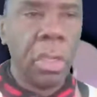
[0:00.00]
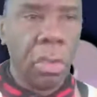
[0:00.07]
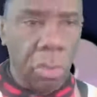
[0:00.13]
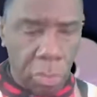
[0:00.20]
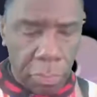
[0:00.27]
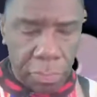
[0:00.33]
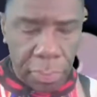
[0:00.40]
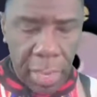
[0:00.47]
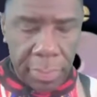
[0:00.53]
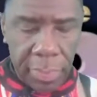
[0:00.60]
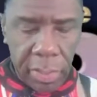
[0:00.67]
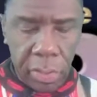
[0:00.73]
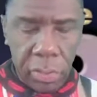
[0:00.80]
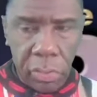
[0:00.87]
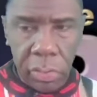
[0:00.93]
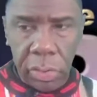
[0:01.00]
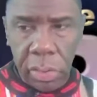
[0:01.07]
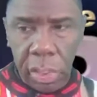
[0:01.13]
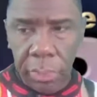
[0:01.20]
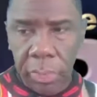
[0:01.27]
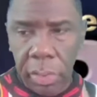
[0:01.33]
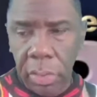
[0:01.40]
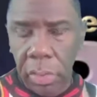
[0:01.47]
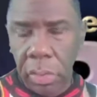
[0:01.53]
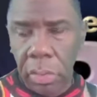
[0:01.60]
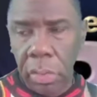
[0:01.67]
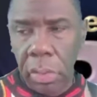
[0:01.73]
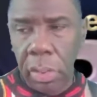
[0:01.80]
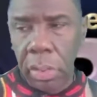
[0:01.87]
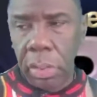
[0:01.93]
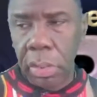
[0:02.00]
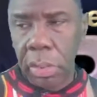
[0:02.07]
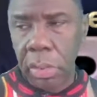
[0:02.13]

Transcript: or you're probably doing something on